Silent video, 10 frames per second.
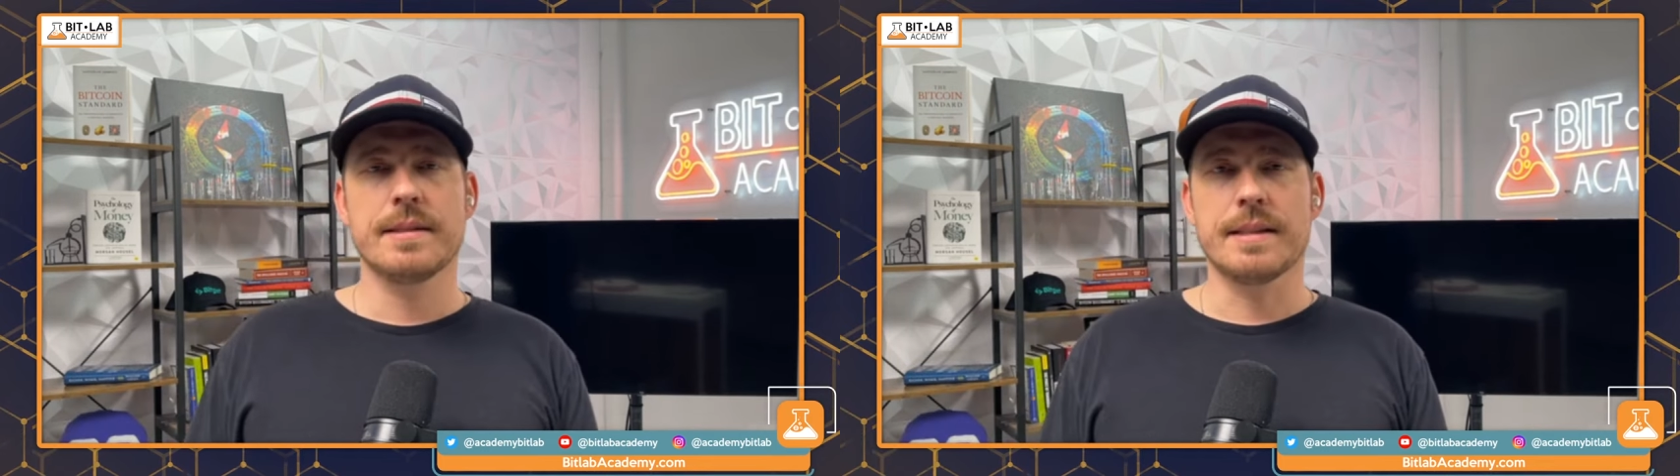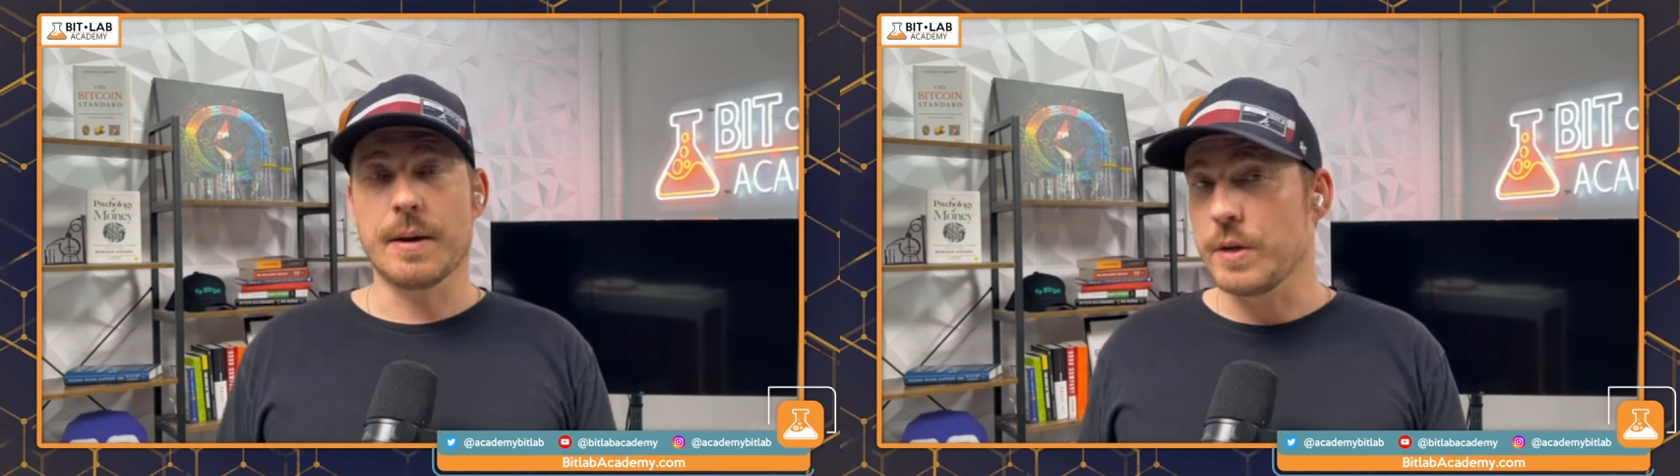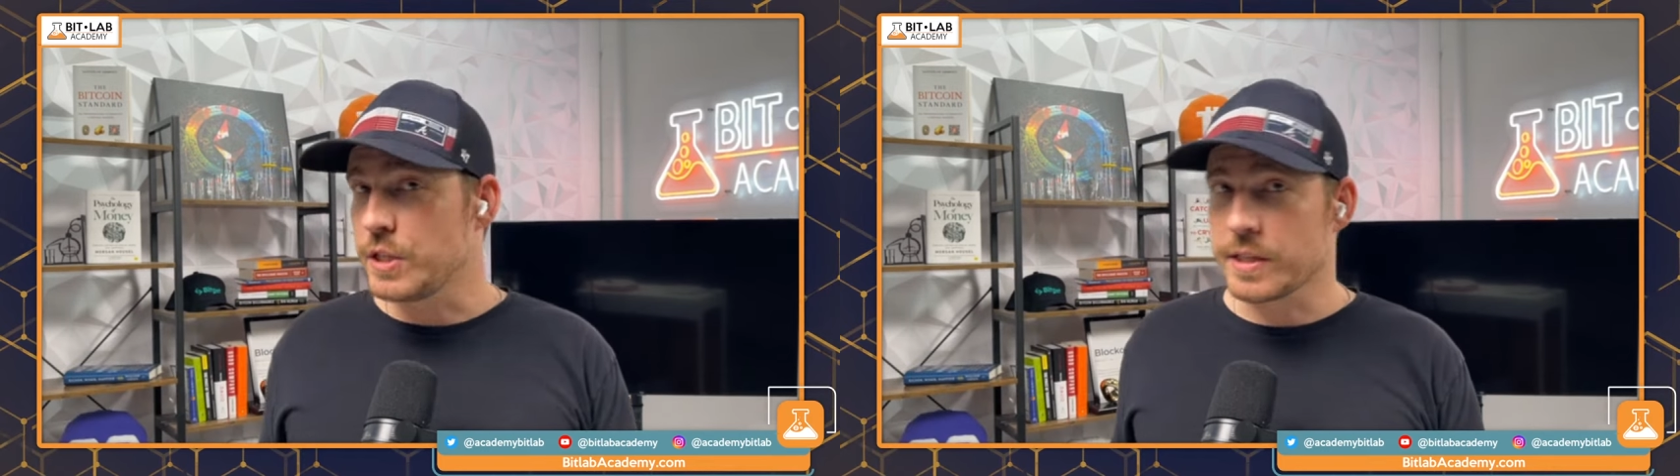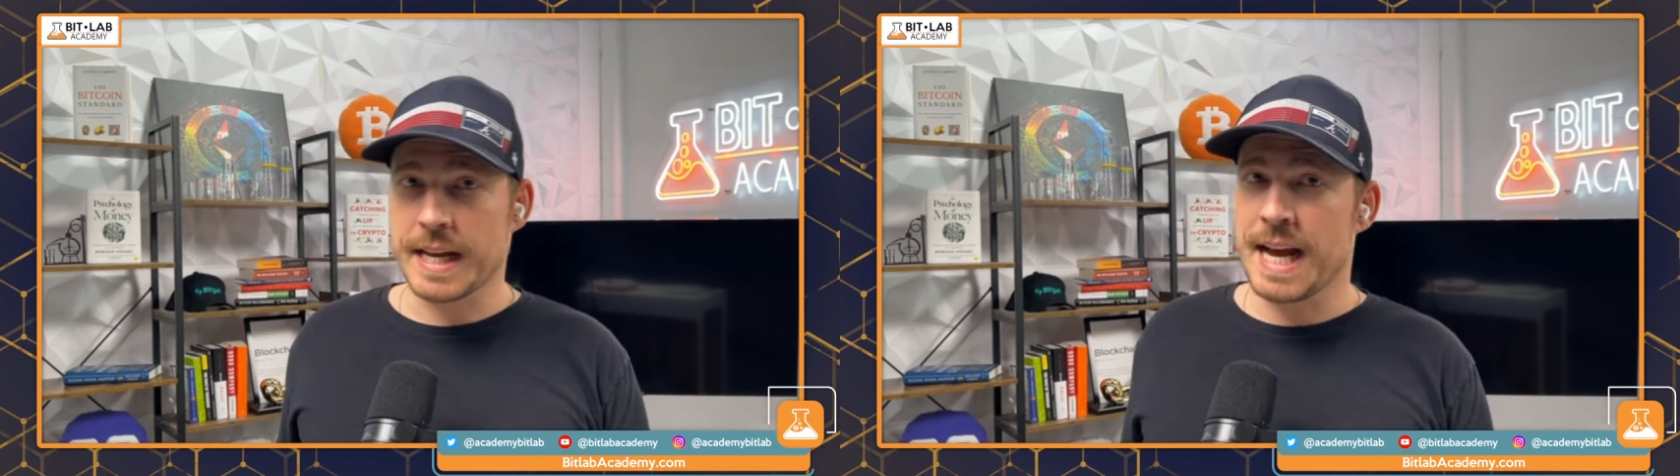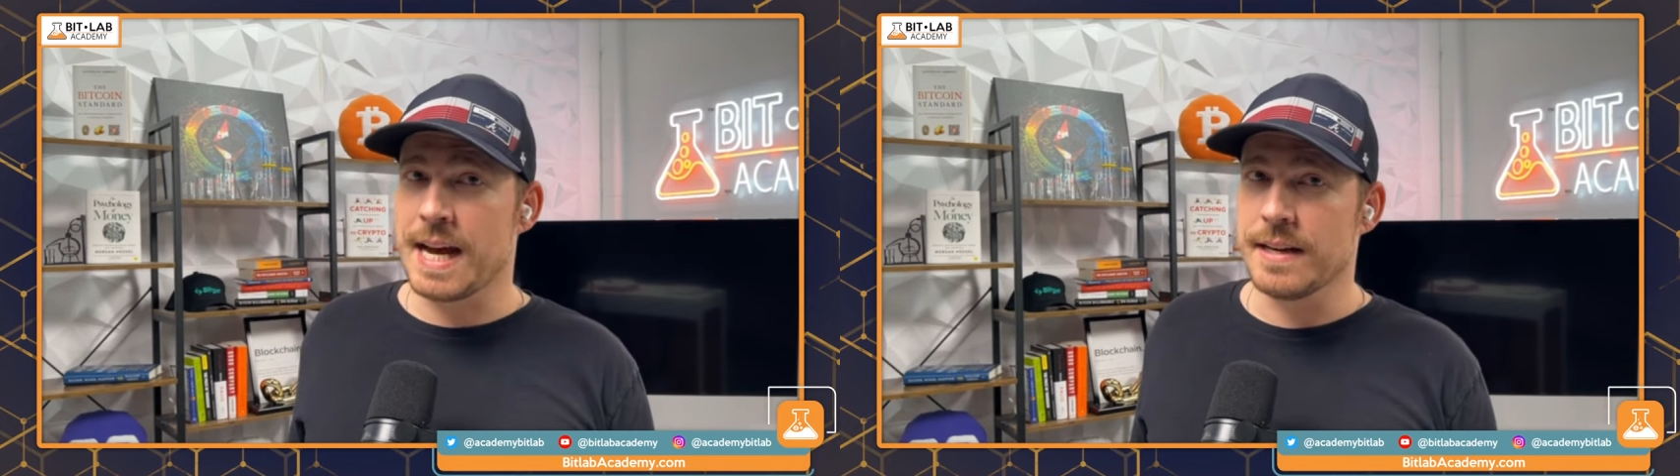like we just
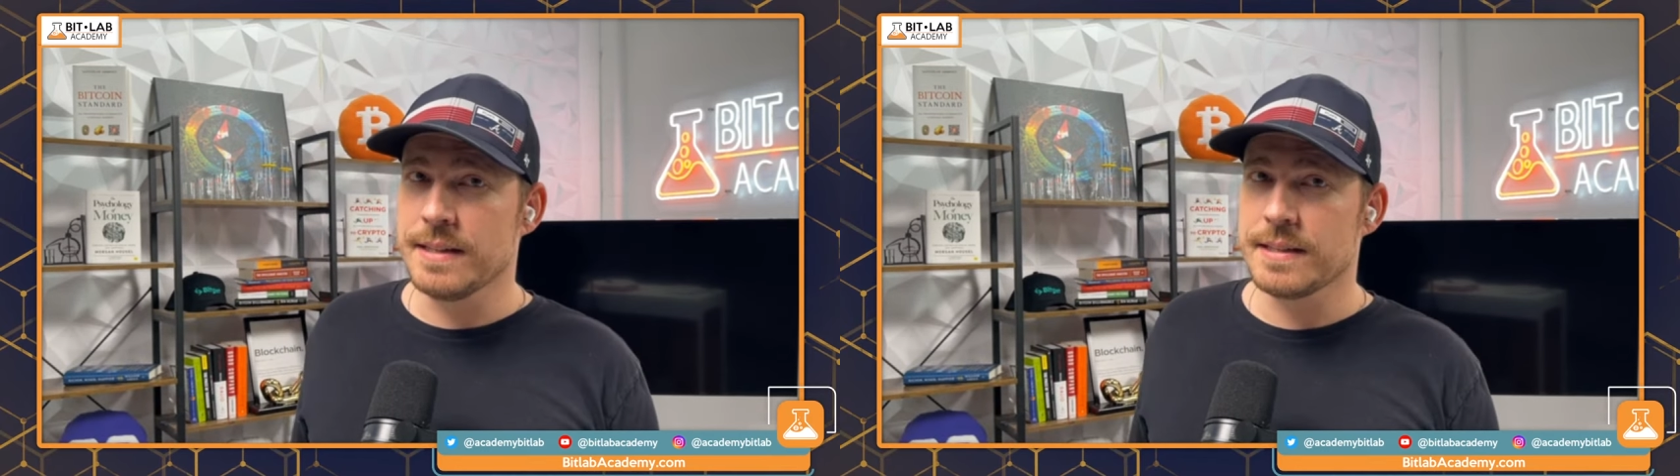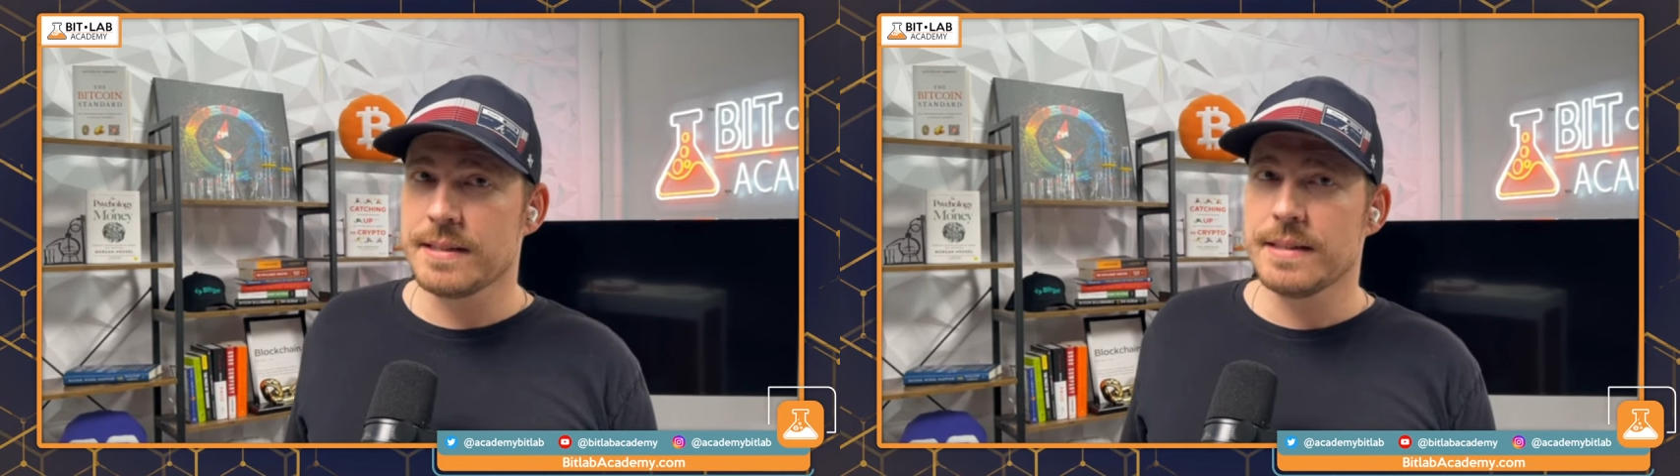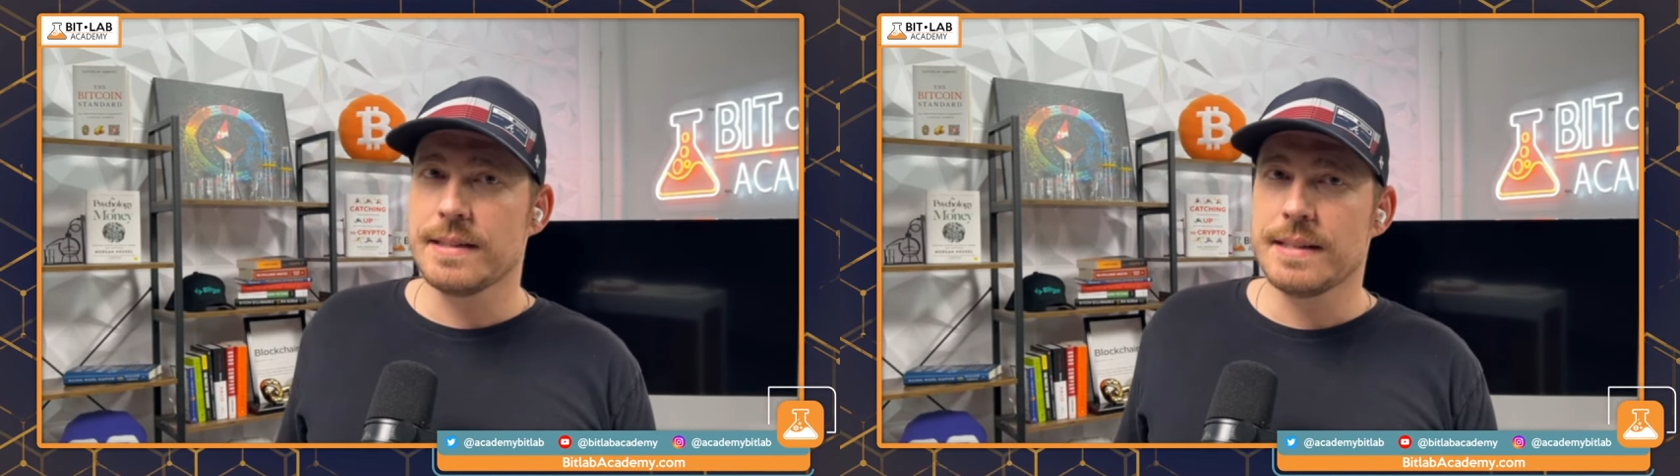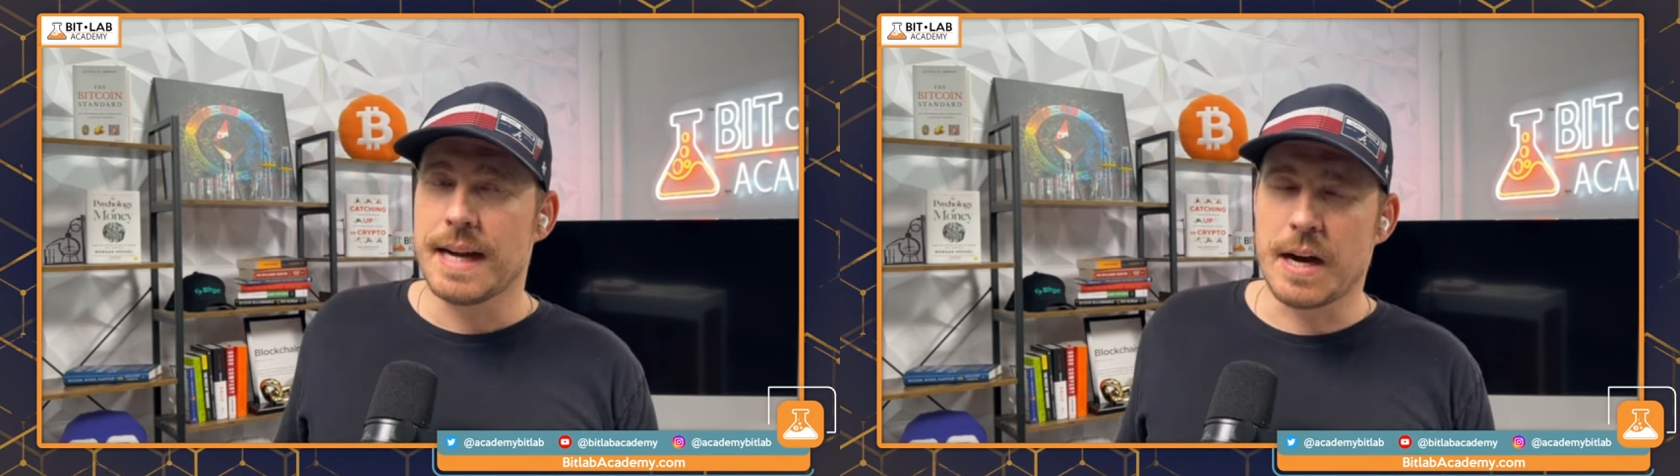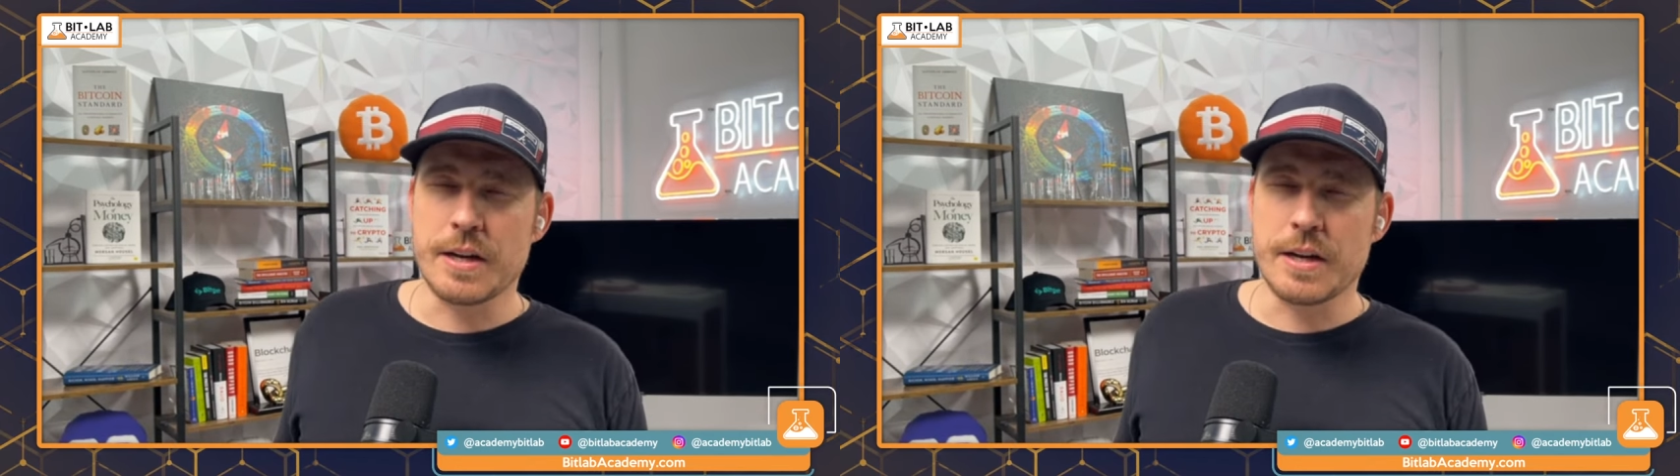had, how